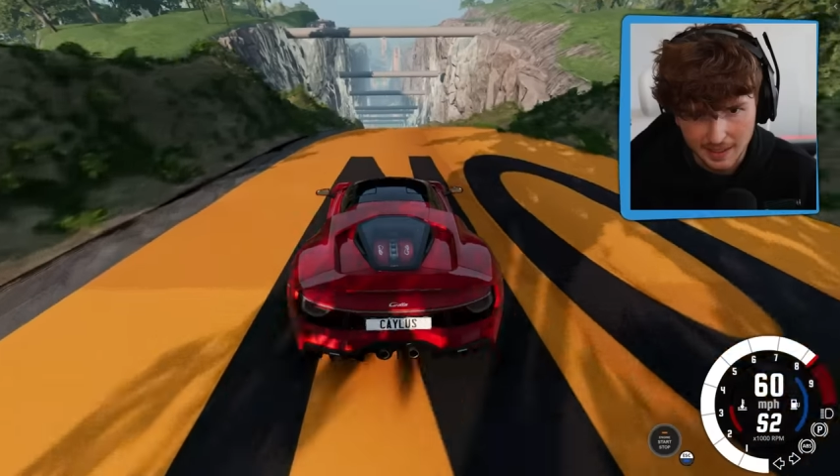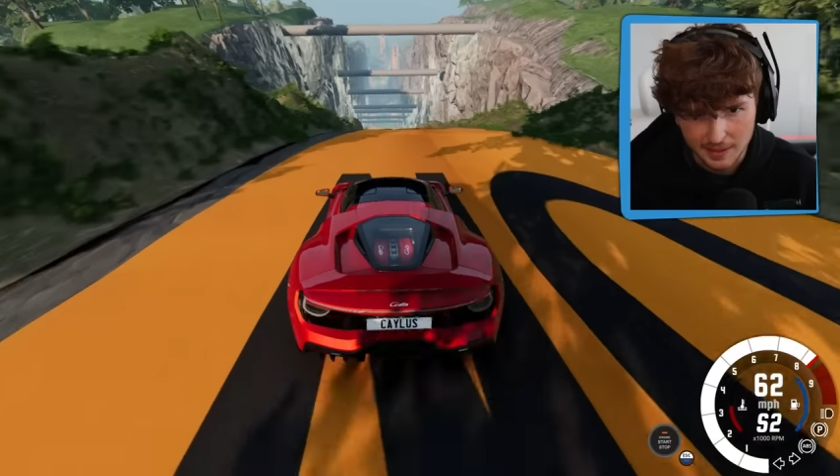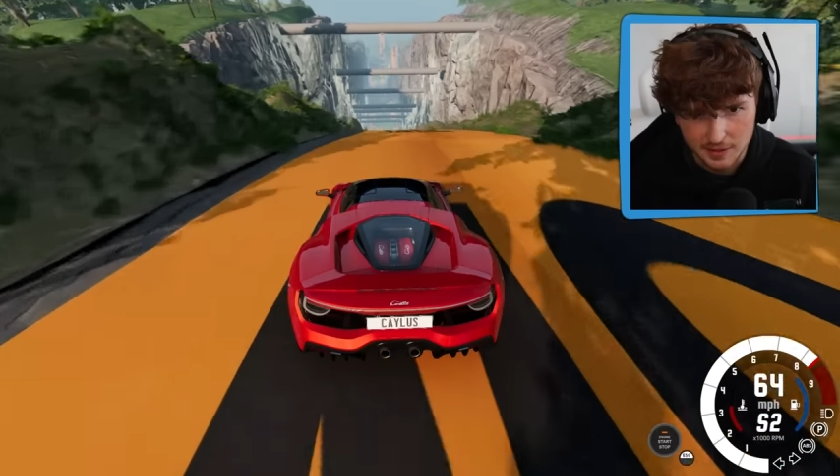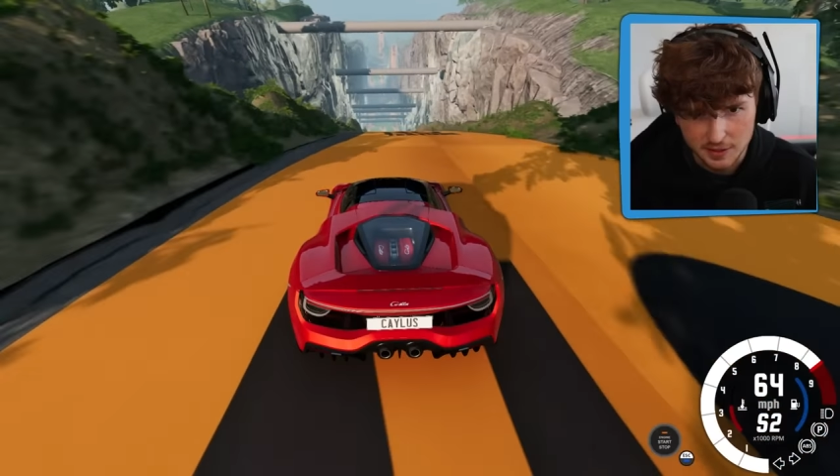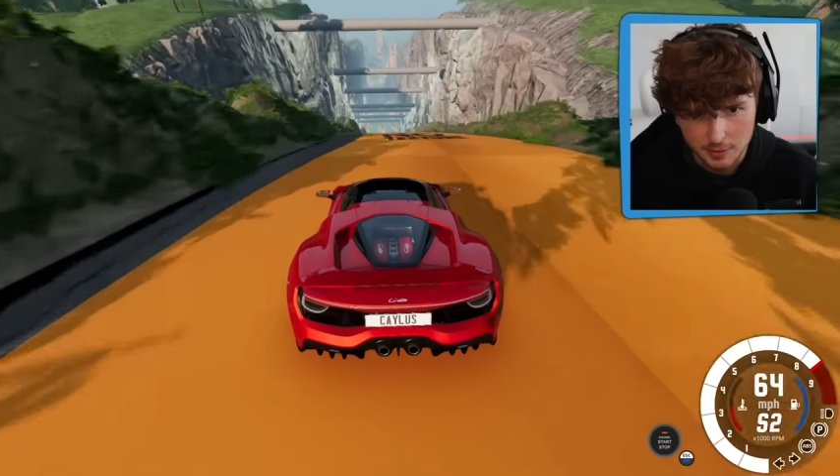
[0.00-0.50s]

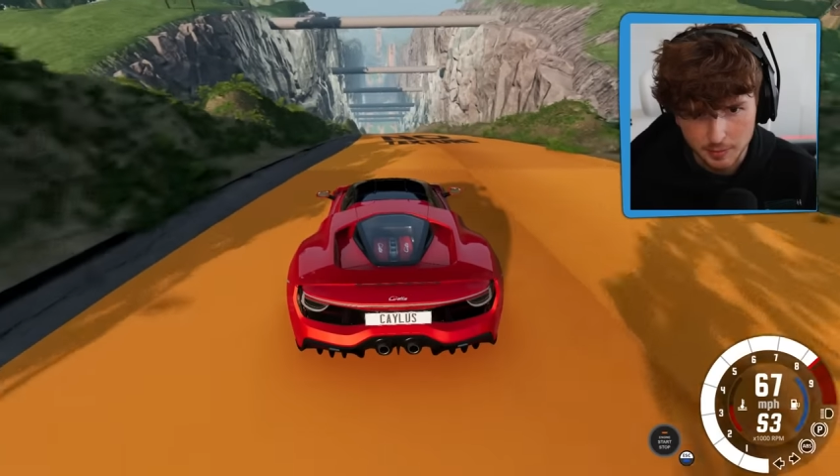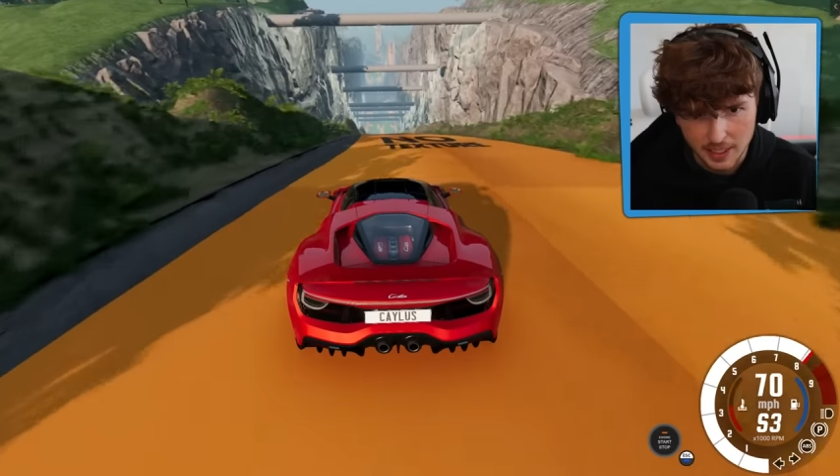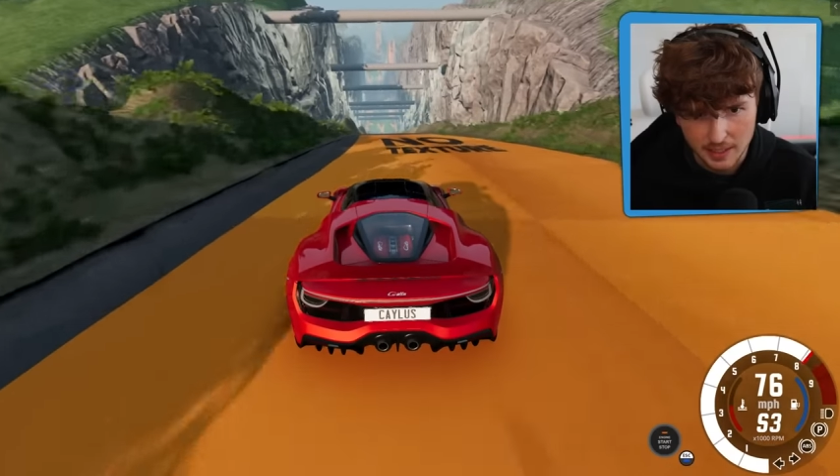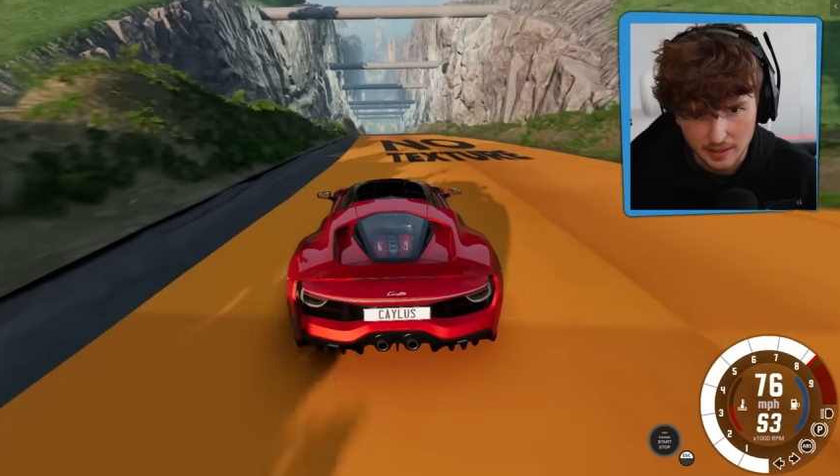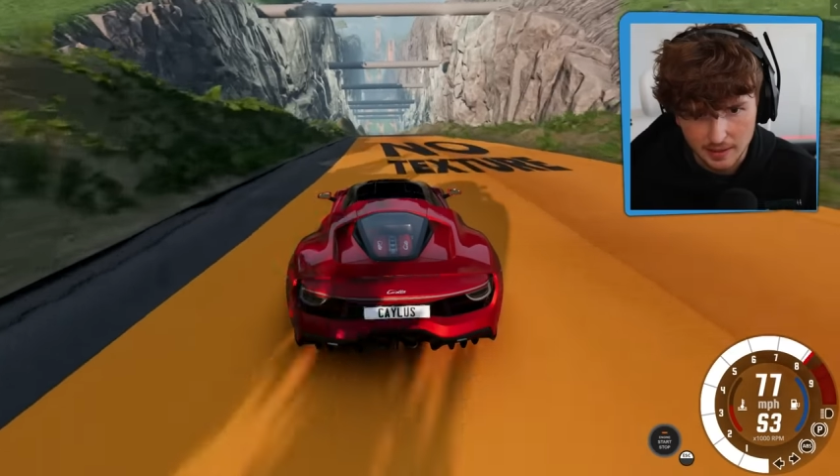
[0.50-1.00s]
need
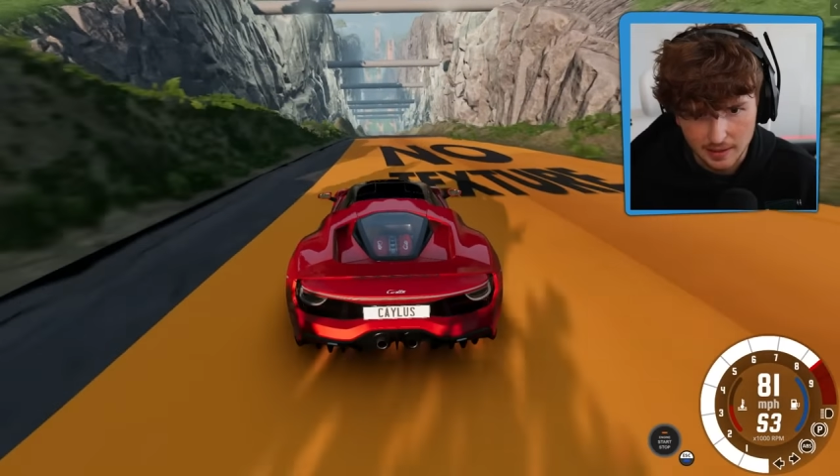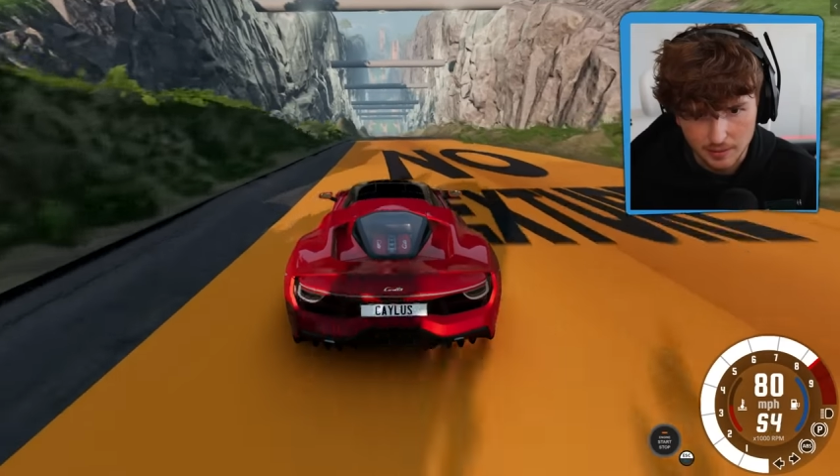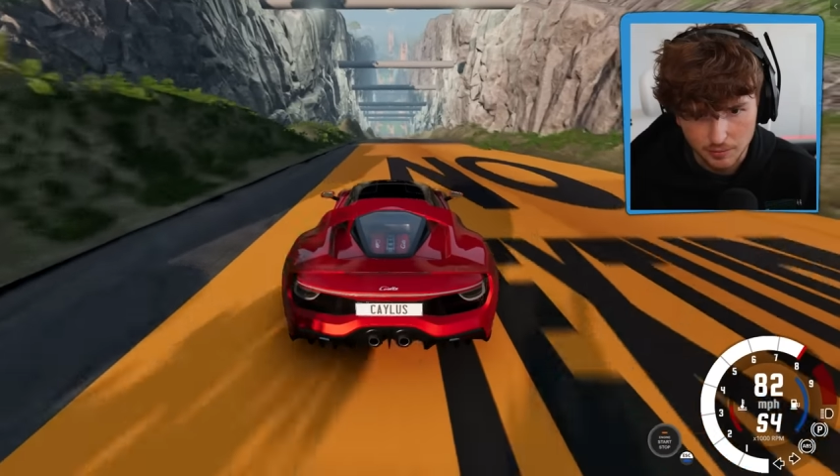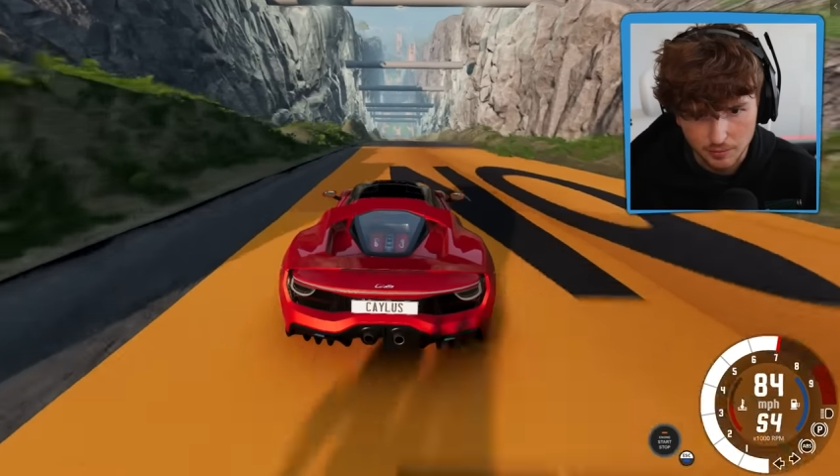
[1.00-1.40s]
speed, like